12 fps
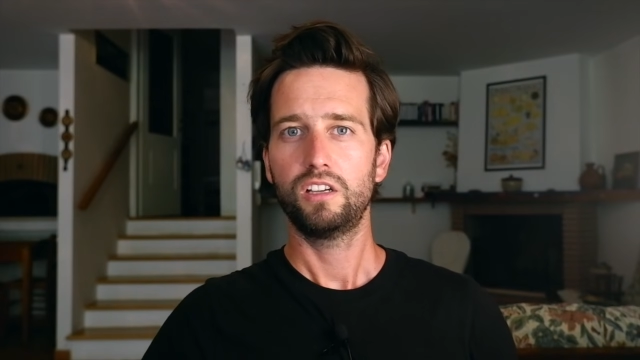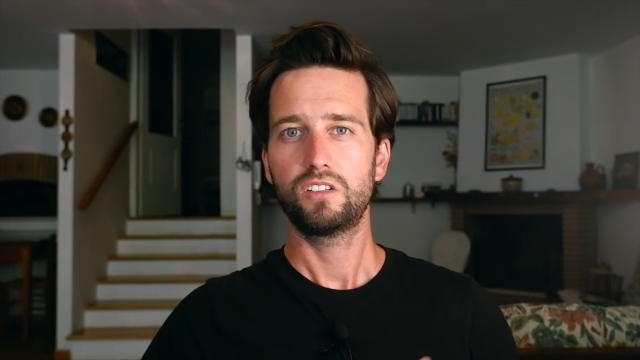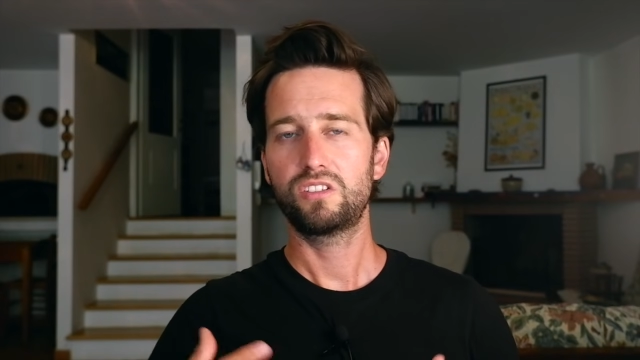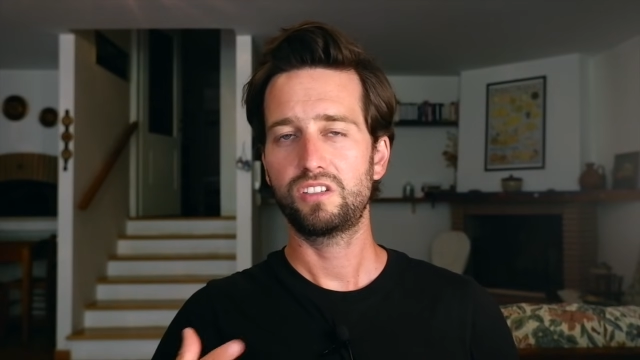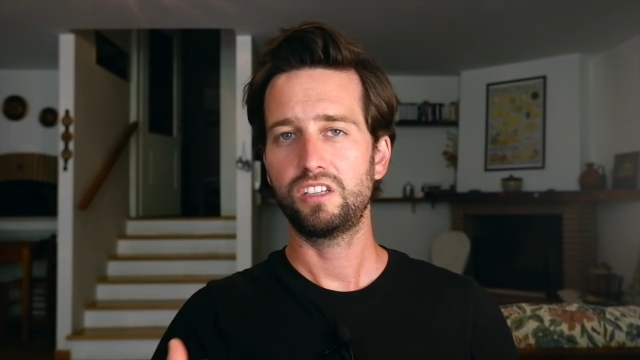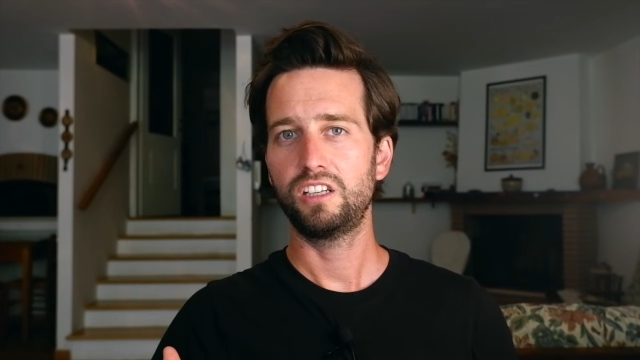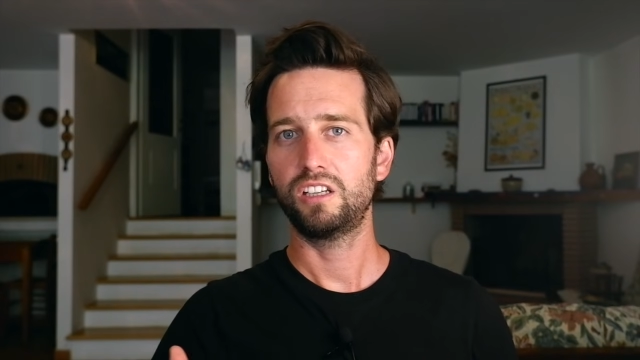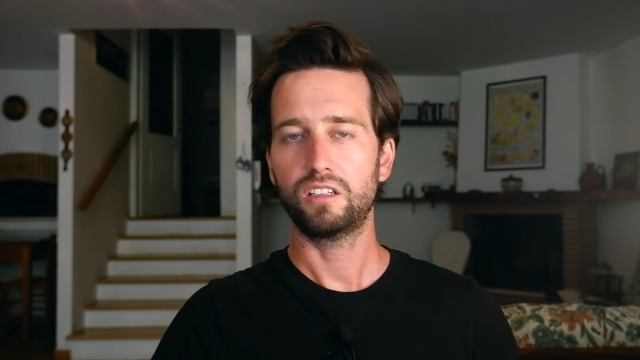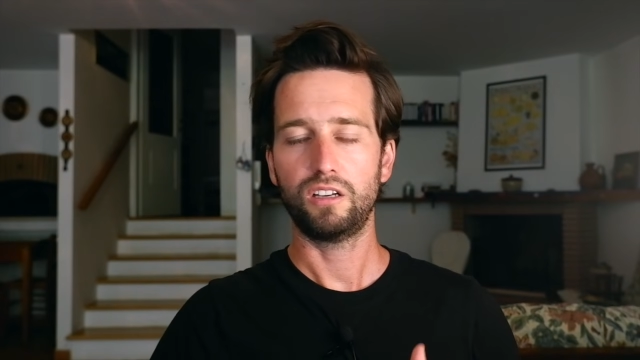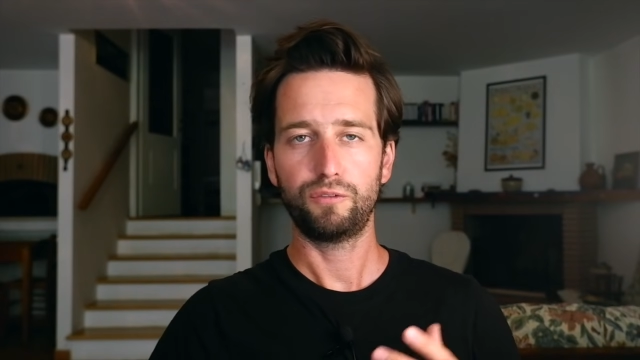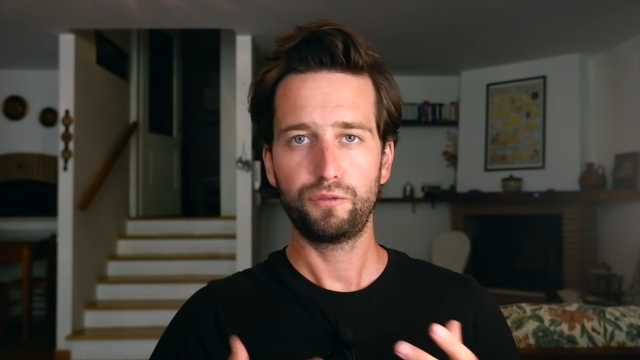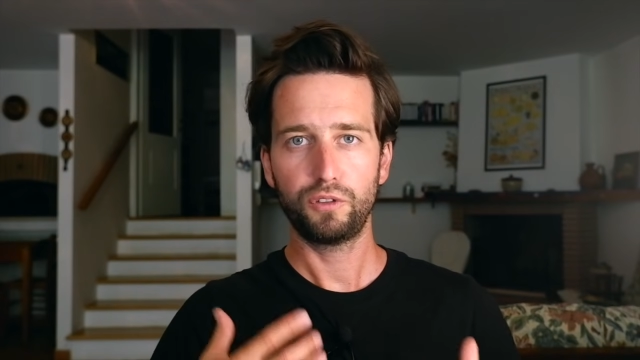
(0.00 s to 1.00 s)
see
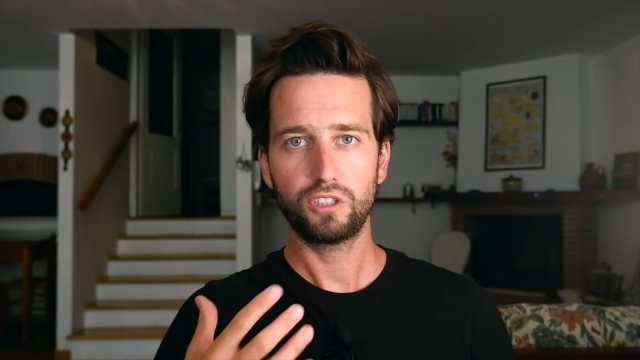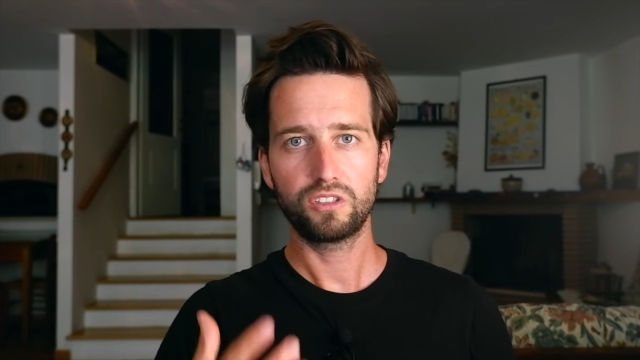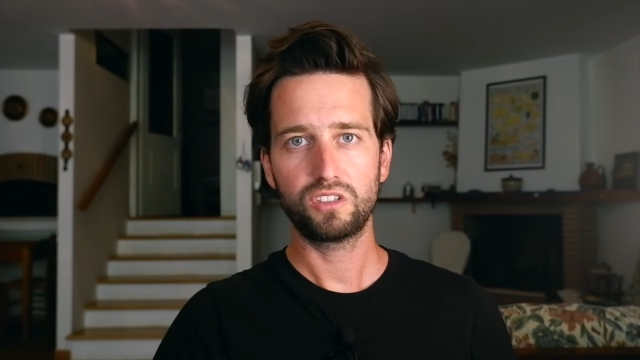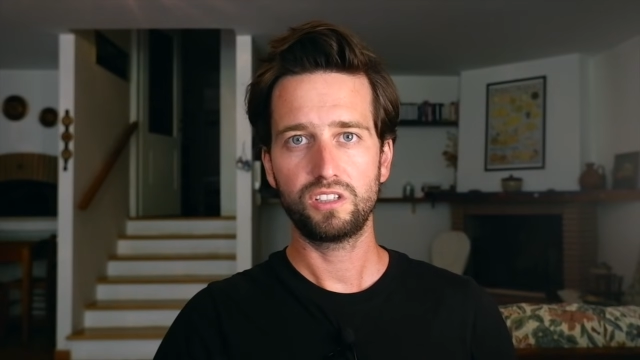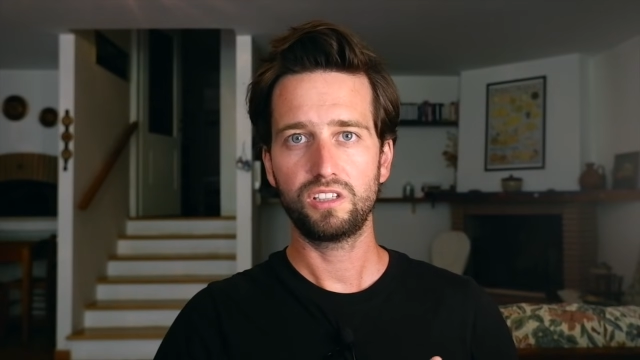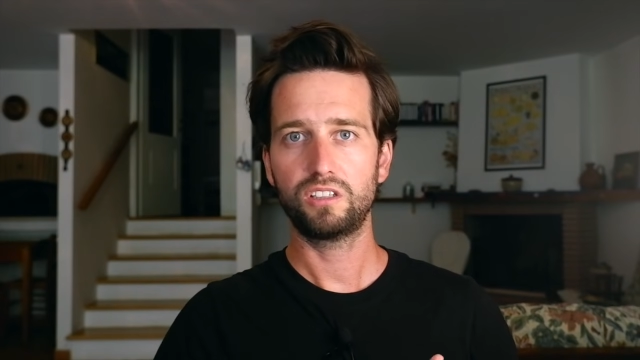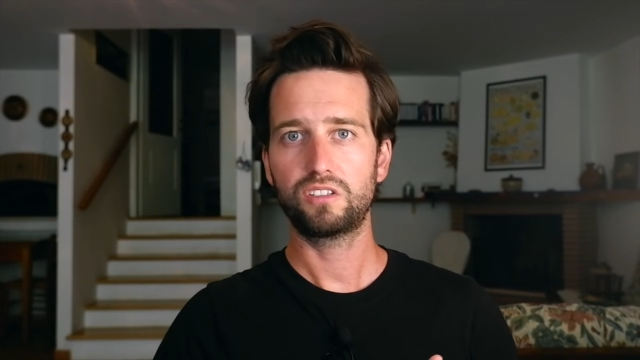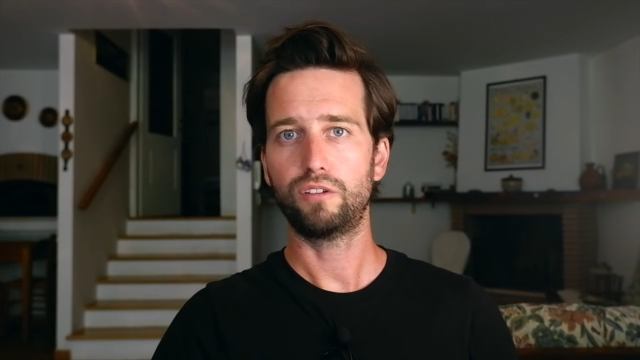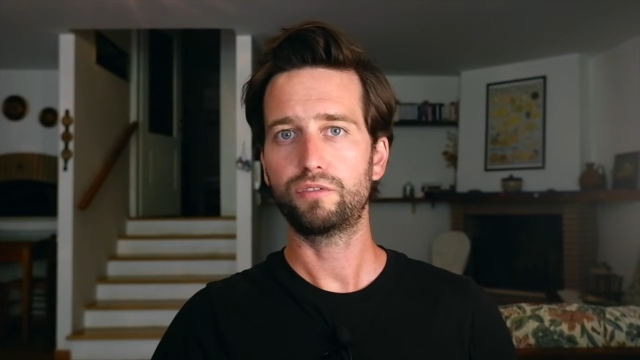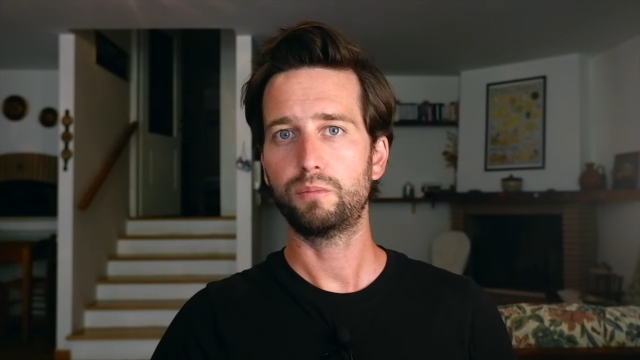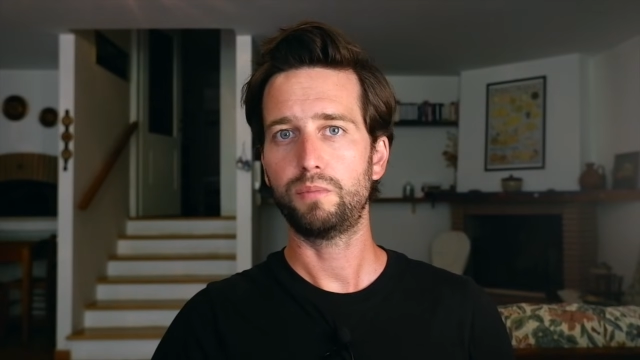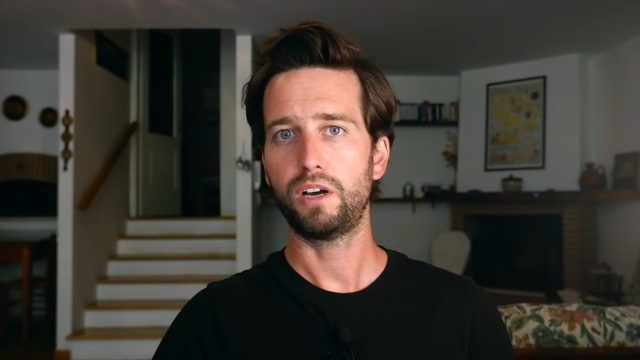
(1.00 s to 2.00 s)
the efficiencies of the